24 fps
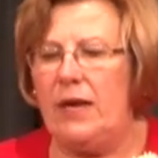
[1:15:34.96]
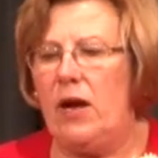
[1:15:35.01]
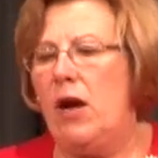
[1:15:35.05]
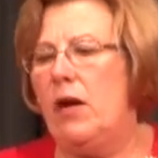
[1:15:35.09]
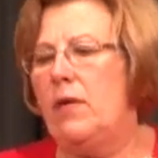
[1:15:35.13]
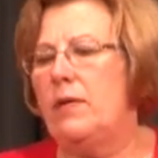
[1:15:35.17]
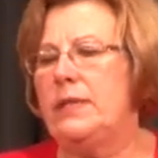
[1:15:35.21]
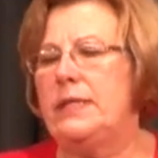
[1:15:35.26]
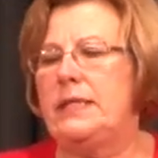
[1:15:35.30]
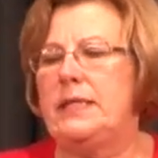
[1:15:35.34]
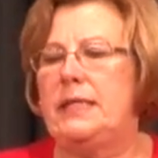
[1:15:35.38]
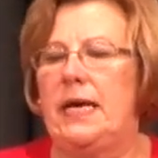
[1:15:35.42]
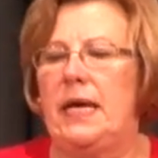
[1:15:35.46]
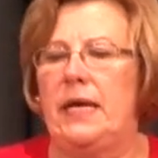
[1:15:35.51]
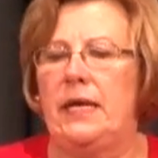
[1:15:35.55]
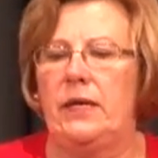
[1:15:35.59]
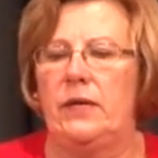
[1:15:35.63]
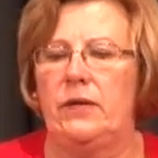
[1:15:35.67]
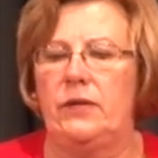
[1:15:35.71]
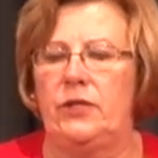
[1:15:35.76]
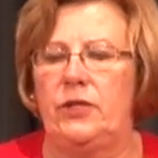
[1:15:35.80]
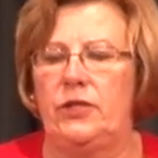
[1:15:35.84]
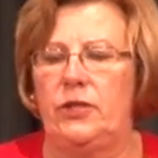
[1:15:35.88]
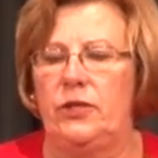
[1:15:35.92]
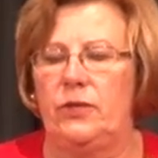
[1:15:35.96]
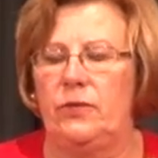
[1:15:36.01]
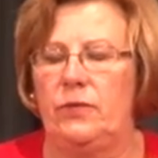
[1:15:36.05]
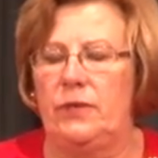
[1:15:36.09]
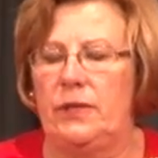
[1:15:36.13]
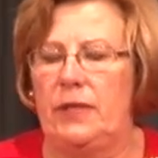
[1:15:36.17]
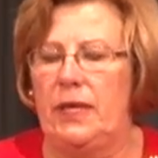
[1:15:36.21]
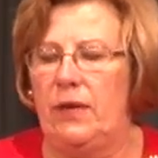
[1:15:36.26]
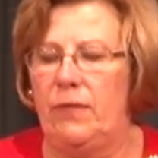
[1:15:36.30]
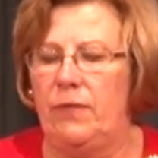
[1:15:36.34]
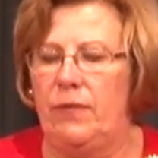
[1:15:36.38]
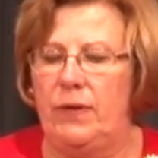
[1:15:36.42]
always tell you to
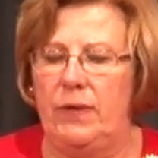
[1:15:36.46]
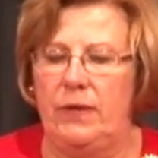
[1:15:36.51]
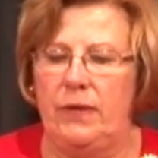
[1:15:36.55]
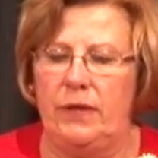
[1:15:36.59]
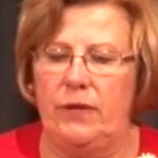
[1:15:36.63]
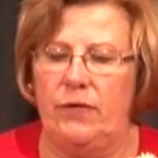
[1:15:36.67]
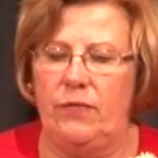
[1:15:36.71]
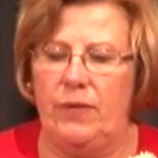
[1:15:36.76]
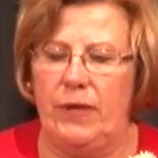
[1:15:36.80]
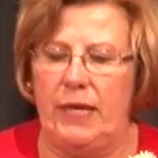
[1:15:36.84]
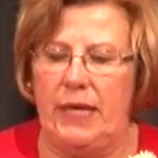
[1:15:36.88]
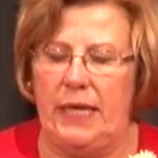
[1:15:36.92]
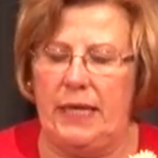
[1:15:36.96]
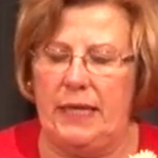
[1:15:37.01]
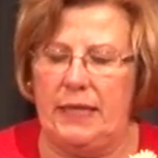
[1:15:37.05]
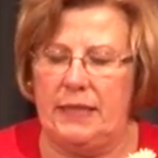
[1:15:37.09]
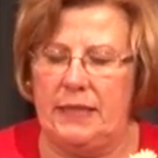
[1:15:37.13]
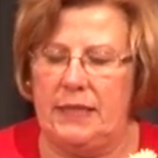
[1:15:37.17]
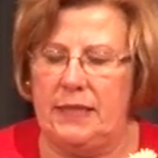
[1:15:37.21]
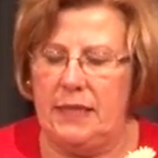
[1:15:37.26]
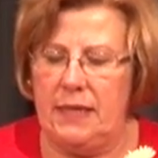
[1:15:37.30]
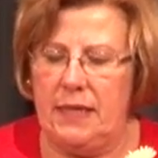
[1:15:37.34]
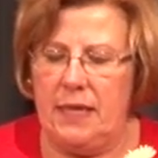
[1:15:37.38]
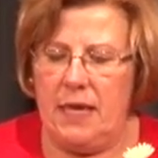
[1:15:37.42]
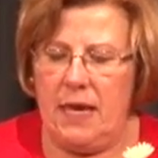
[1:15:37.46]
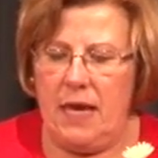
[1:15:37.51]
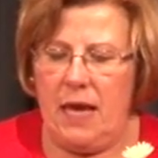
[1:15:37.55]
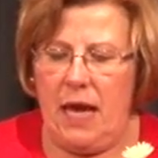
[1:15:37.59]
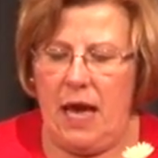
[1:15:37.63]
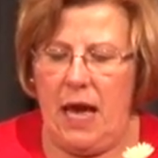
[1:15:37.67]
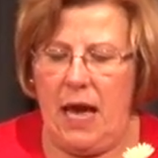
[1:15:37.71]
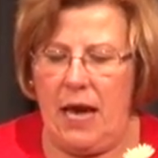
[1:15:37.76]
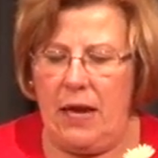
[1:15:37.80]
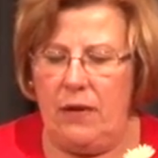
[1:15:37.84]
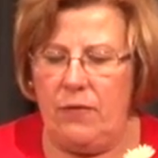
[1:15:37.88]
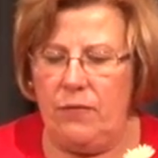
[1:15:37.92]
get rid of the greens
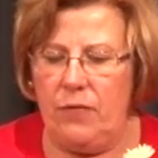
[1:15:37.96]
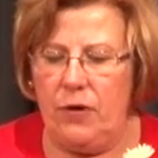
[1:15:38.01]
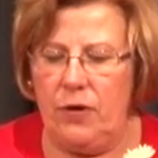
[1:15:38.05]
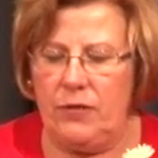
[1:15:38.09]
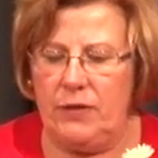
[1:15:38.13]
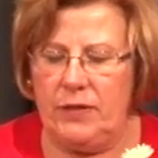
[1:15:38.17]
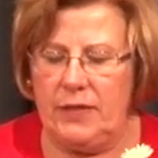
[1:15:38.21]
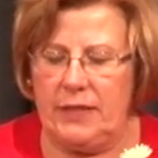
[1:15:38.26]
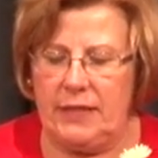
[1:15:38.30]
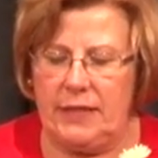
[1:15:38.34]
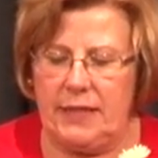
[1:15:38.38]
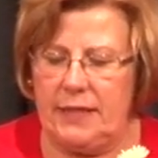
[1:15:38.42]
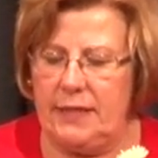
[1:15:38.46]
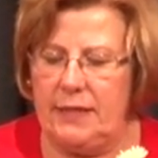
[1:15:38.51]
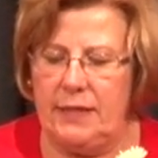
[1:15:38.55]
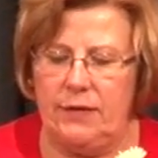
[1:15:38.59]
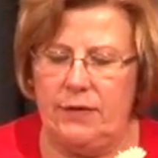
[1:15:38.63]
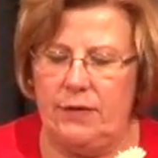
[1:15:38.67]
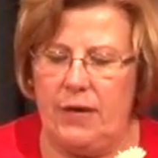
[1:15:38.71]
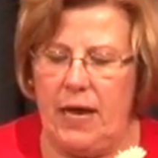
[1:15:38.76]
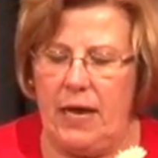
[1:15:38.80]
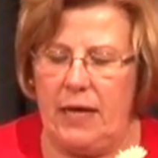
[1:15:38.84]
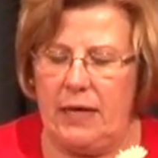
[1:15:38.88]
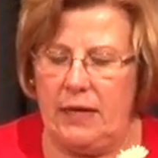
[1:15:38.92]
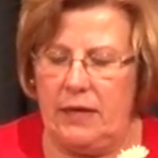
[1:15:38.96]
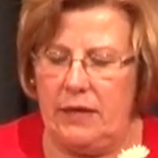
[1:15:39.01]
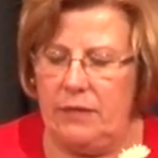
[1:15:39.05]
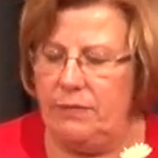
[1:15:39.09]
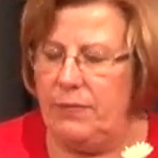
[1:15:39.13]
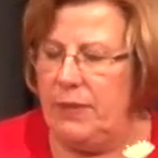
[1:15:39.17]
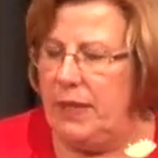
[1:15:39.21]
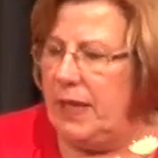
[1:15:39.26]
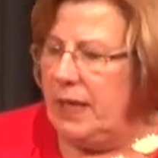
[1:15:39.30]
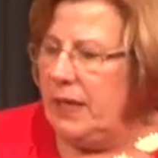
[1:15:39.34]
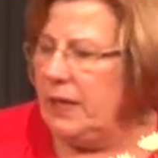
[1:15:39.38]
on roses because they're not going to be